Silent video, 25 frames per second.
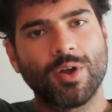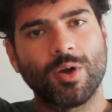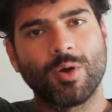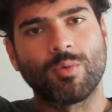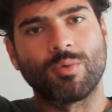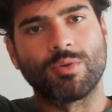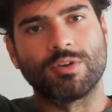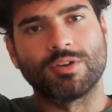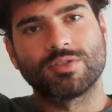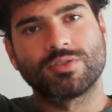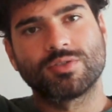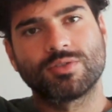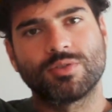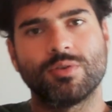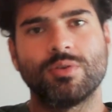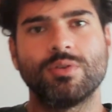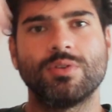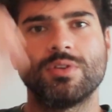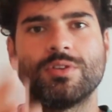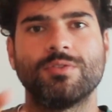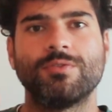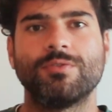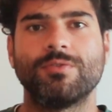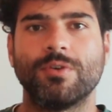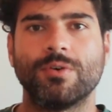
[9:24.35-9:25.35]
were
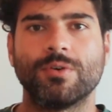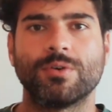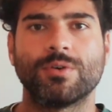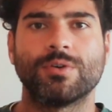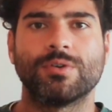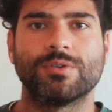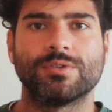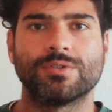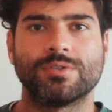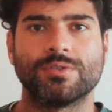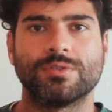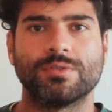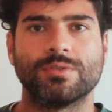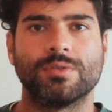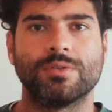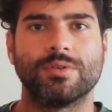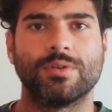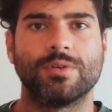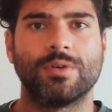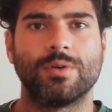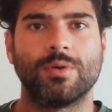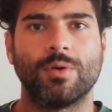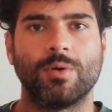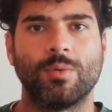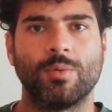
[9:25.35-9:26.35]
solely focused on
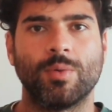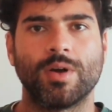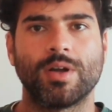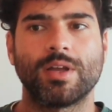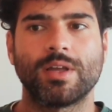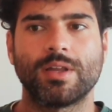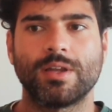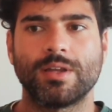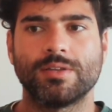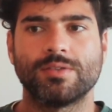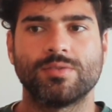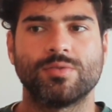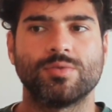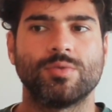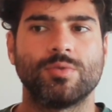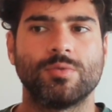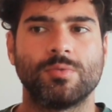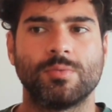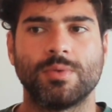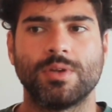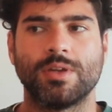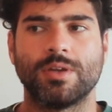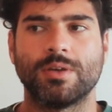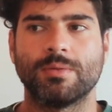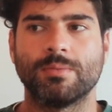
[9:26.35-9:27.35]
what can I do to
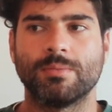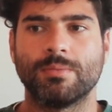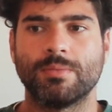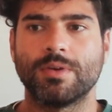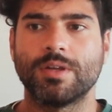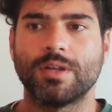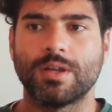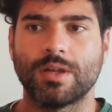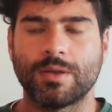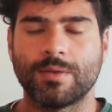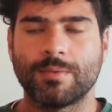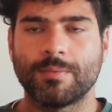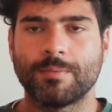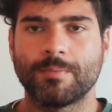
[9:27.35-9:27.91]
make money.